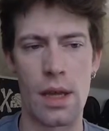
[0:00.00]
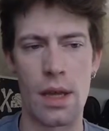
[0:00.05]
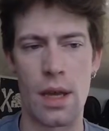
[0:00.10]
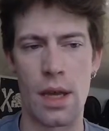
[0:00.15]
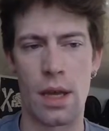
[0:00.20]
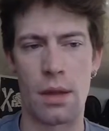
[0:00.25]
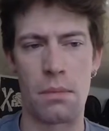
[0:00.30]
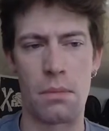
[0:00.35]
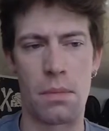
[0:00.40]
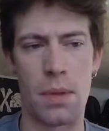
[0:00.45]

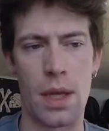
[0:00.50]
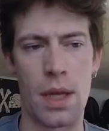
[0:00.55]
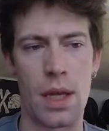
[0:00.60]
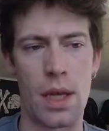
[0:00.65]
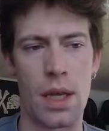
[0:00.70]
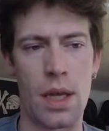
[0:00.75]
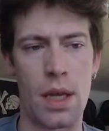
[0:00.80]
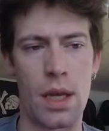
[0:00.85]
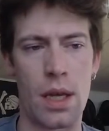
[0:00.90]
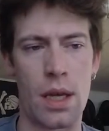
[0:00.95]
It can
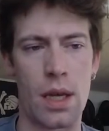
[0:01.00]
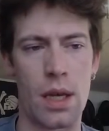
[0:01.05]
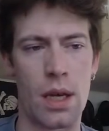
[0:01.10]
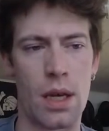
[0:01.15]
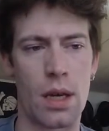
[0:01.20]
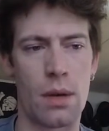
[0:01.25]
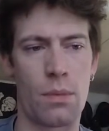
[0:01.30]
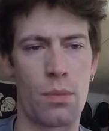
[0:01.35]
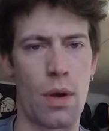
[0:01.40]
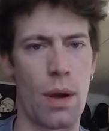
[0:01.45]
be
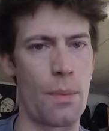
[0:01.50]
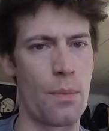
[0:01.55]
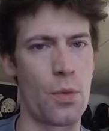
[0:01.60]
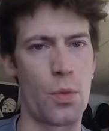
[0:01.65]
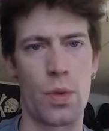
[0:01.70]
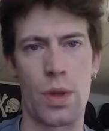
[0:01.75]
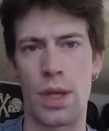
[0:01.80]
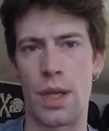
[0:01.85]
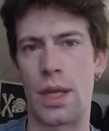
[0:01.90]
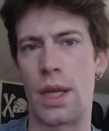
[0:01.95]

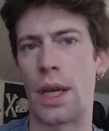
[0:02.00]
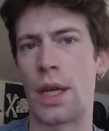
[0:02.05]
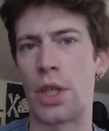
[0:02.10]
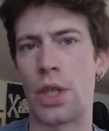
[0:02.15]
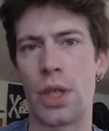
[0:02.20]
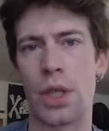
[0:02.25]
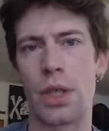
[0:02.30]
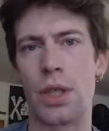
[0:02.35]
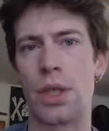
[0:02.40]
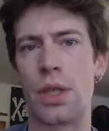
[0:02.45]
problems with
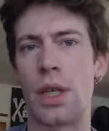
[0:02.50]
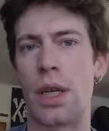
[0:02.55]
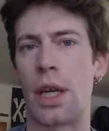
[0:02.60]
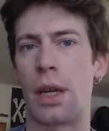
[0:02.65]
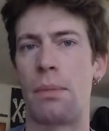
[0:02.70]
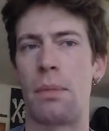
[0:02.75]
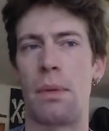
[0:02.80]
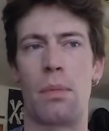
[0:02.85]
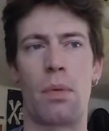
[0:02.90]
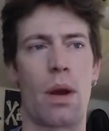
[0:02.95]
addictions,
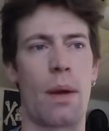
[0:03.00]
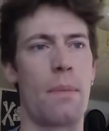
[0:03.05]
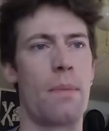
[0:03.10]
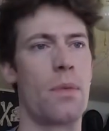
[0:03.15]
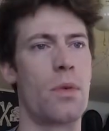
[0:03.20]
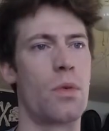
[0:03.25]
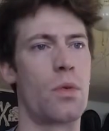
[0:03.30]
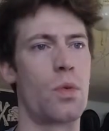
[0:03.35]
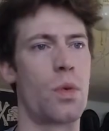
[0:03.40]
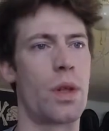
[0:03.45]
it can be
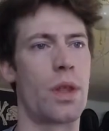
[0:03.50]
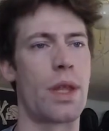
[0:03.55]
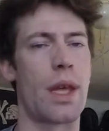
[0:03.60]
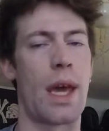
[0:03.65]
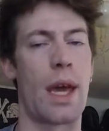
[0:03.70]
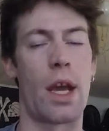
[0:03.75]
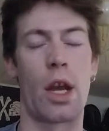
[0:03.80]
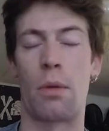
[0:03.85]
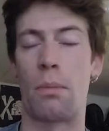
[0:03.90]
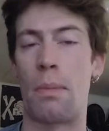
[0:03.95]
problems with
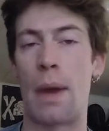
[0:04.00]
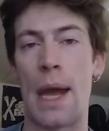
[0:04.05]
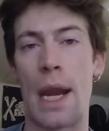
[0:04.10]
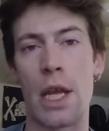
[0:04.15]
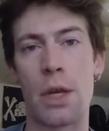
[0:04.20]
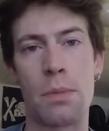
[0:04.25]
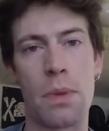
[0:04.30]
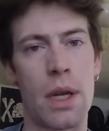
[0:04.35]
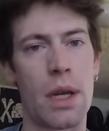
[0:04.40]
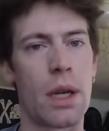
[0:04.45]
anger
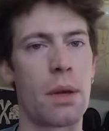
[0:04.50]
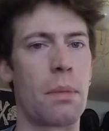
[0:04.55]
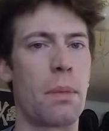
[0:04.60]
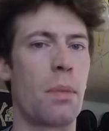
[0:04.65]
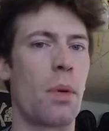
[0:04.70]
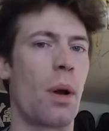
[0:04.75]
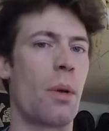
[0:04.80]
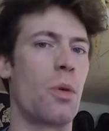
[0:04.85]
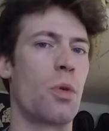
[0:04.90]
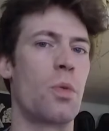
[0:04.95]
management, it can
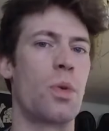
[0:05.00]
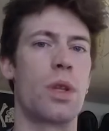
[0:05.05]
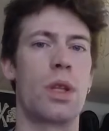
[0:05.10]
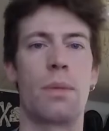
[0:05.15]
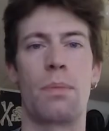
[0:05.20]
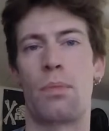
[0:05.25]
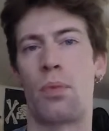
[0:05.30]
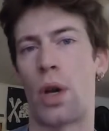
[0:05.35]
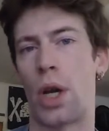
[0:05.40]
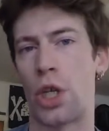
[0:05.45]
be problems with
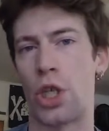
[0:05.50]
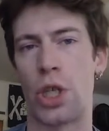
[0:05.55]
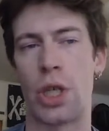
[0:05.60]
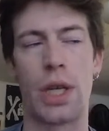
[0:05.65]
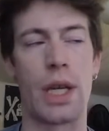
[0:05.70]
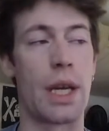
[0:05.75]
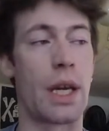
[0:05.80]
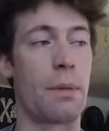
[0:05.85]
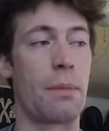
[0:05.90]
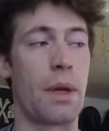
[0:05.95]

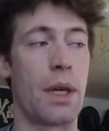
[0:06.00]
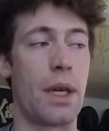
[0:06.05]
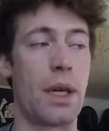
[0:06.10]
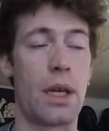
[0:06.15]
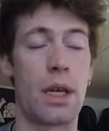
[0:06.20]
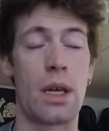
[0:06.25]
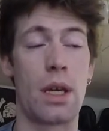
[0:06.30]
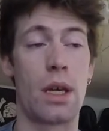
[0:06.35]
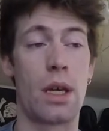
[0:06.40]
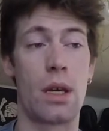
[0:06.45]
depression, it can be
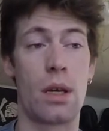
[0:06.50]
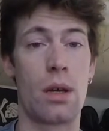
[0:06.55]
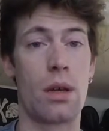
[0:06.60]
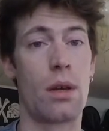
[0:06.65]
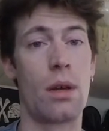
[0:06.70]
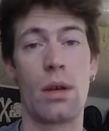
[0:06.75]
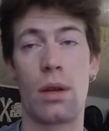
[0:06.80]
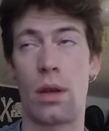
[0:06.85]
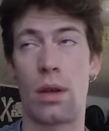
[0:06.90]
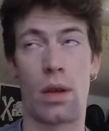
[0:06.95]

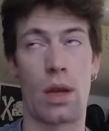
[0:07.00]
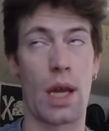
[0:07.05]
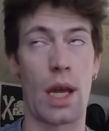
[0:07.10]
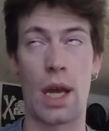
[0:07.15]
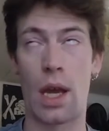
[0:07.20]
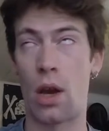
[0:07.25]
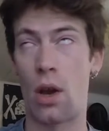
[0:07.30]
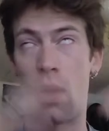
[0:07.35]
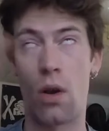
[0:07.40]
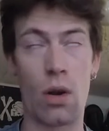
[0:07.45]

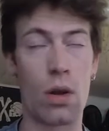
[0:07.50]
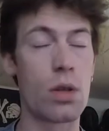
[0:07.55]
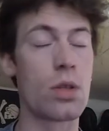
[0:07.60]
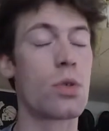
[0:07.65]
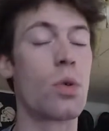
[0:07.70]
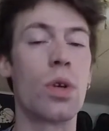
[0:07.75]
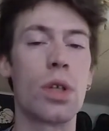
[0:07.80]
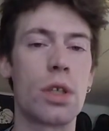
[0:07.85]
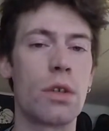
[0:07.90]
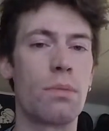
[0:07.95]
all
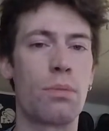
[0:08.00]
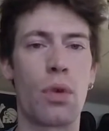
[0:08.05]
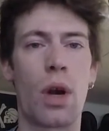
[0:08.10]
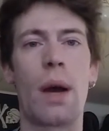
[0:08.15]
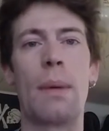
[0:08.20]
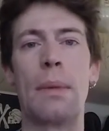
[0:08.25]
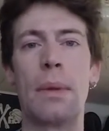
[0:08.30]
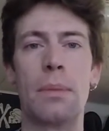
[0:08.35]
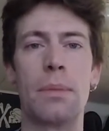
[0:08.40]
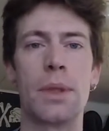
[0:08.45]
sorts of
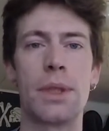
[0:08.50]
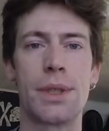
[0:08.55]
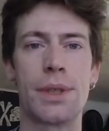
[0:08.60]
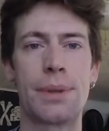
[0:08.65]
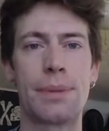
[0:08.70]
problems.